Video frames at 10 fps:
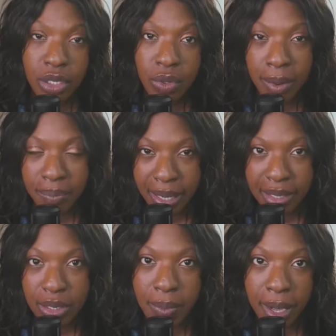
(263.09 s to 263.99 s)
So, our
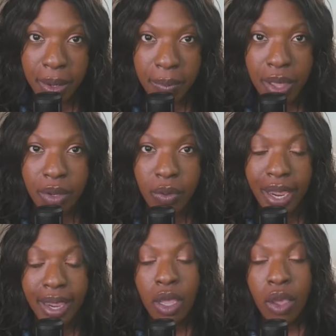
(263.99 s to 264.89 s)
basal metabolic
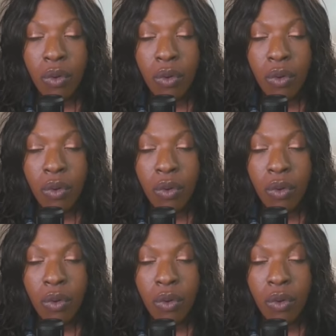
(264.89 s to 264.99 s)
rate.